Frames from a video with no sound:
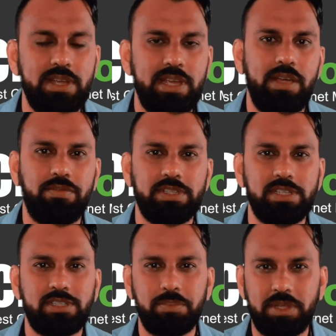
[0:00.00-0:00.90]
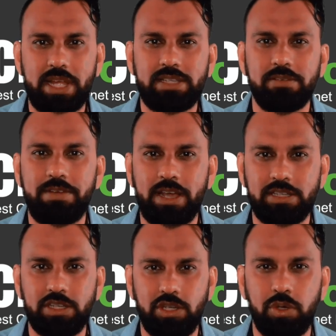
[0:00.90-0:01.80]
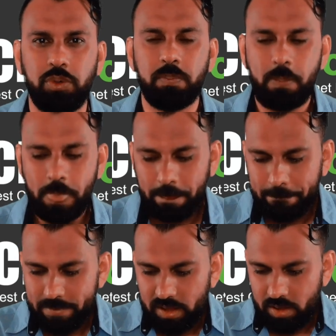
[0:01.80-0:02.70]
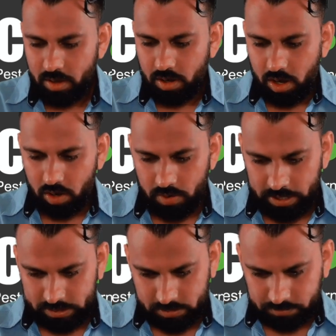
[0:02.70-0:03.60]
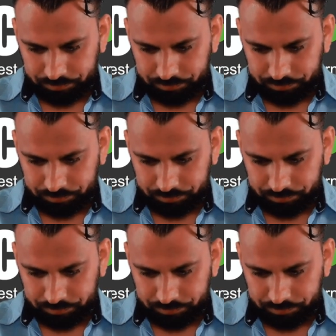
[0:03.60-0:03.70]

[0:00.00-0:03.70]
if this is something that's affecting you. All right.